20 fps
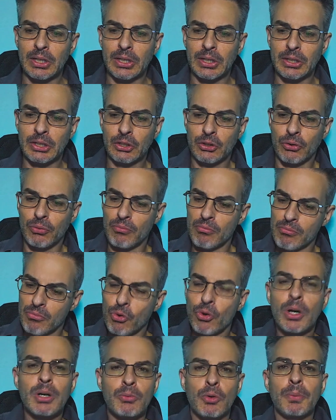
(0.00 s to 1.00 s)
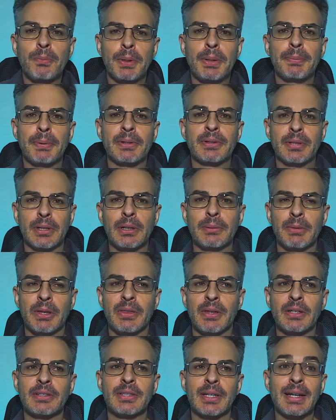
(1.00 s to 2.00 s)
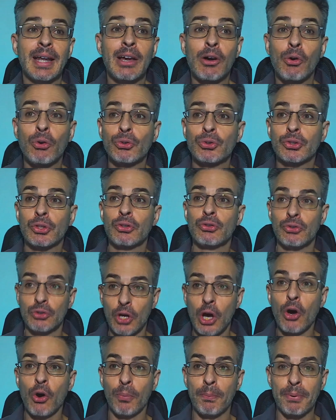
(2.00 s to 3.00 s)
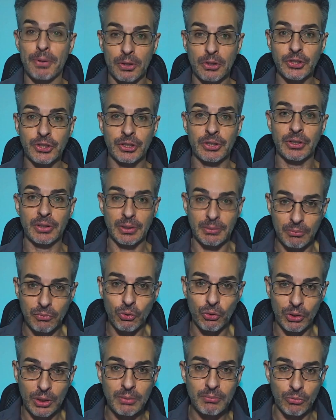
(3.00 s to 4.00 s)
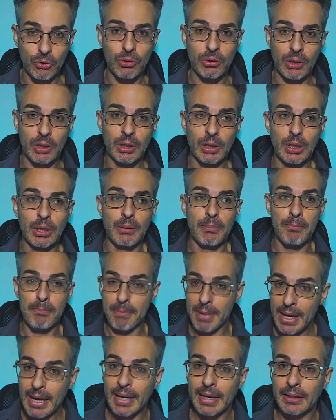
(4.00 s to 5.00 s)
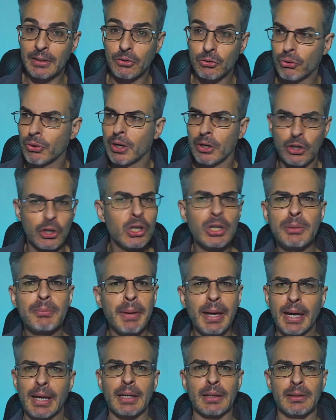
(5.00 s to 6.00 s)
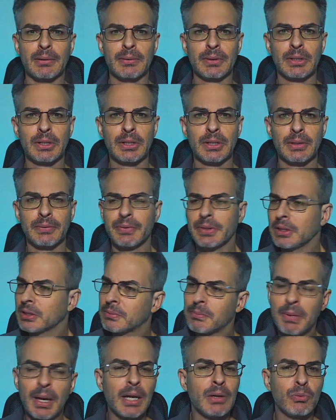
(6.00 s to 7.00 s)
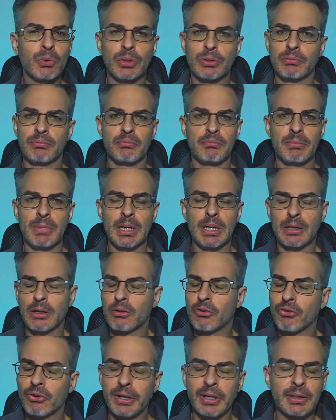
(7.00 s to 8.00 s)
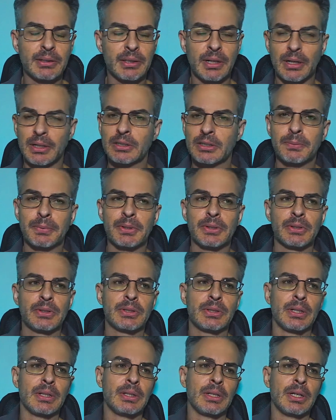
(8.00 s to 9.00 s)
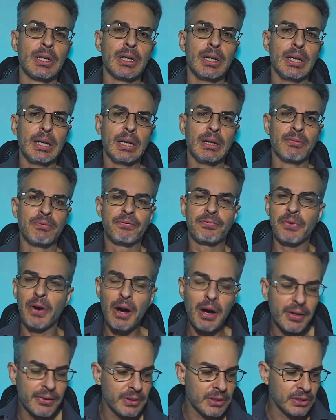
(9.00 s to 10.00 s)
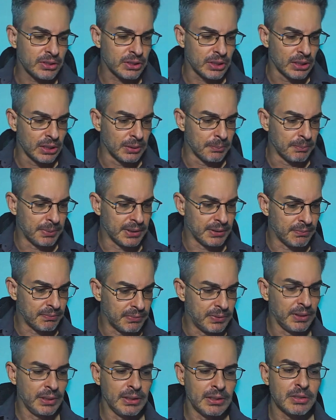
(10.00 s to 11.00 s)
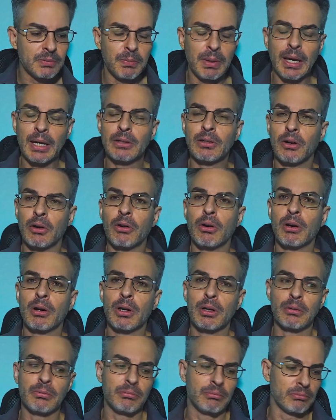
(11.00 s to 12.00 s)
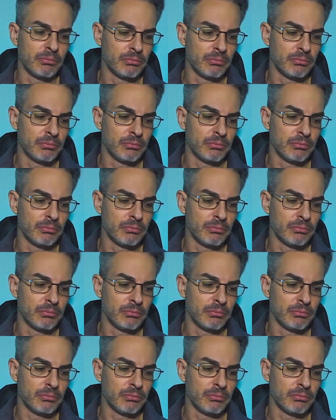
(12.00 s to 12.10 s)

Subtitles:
more and more people tell me this, and I also know personally more and more men who are good men. These men would make great husbands and fathers, but these men are,